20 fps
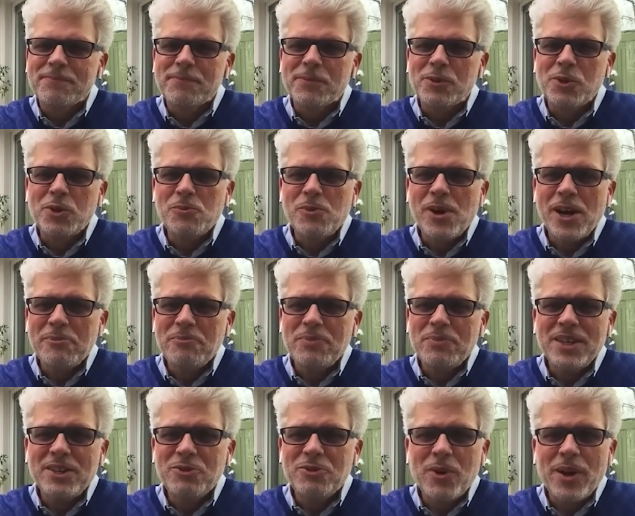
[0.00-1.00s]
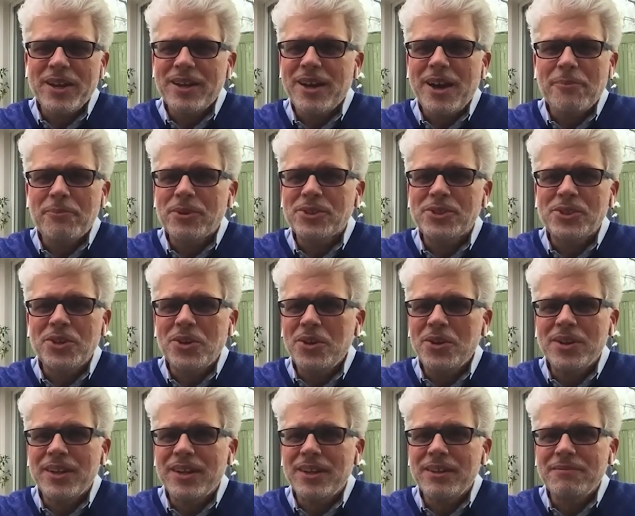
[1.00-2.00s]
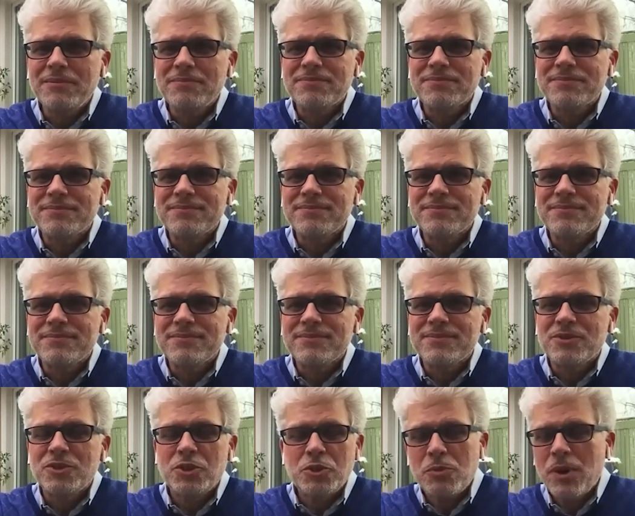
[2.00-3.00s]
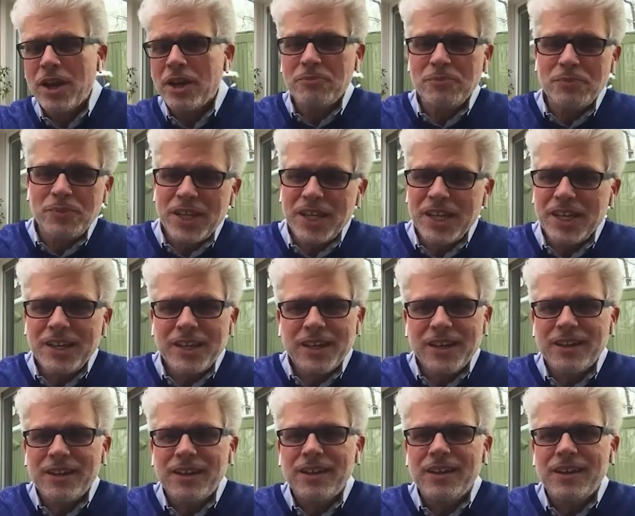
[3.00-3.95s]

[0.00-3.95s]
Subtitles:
There might be great opportunity. There might be